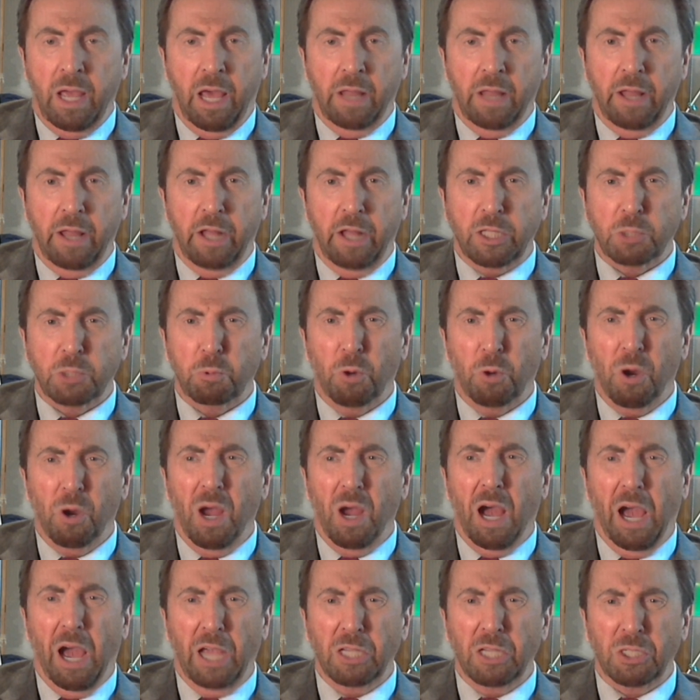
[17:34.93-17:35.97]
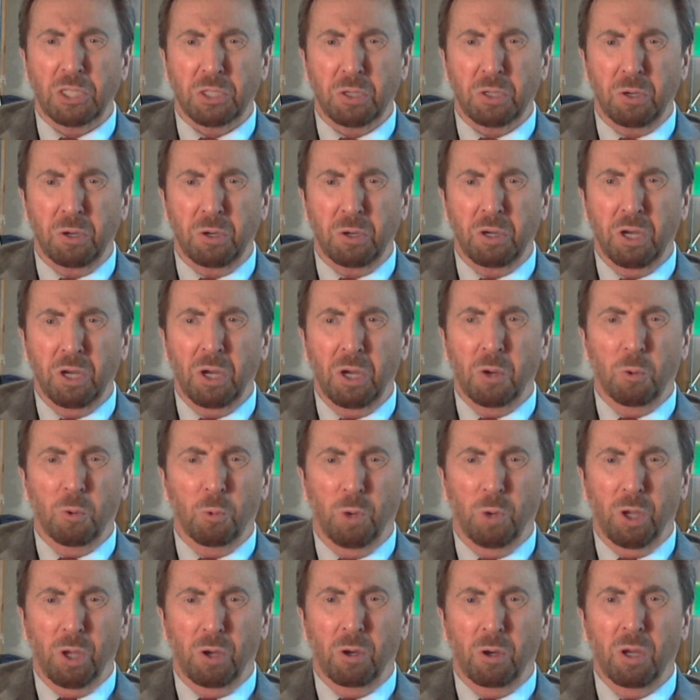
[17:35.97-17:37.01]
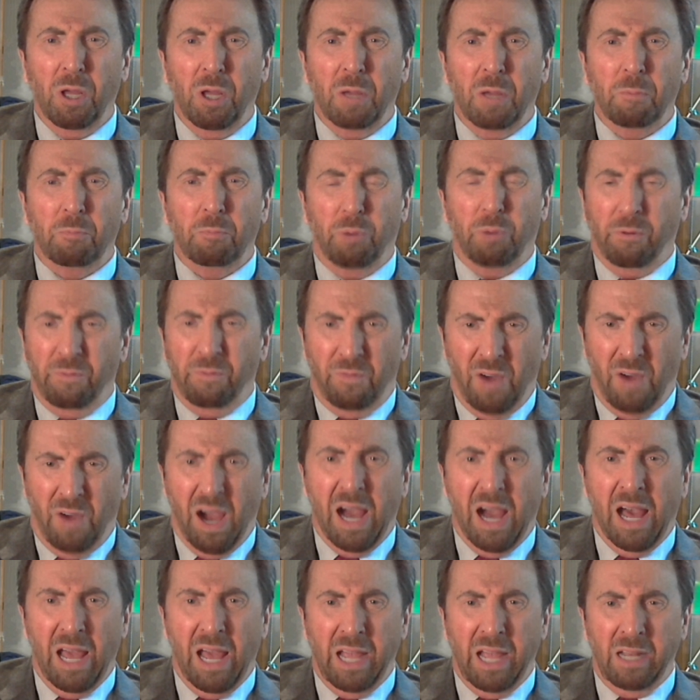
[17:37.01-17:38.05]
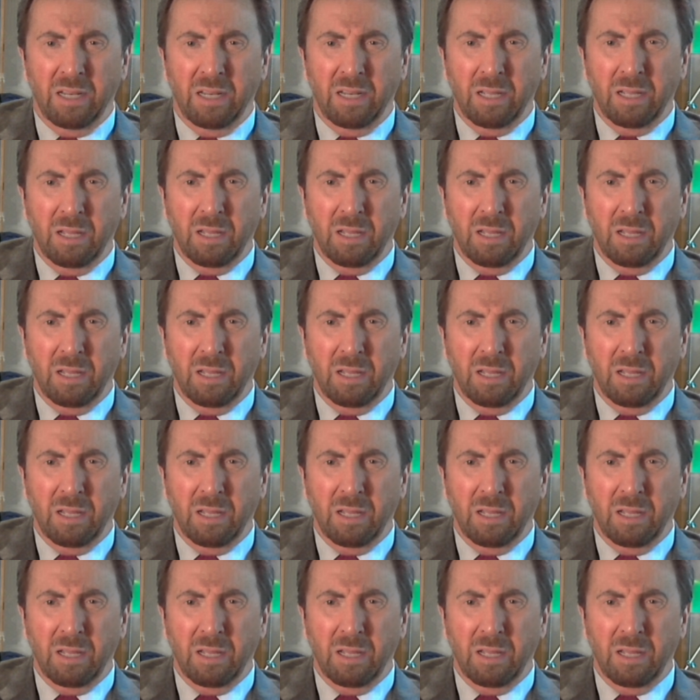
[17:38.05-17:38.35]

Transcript: And that's where ICER will provide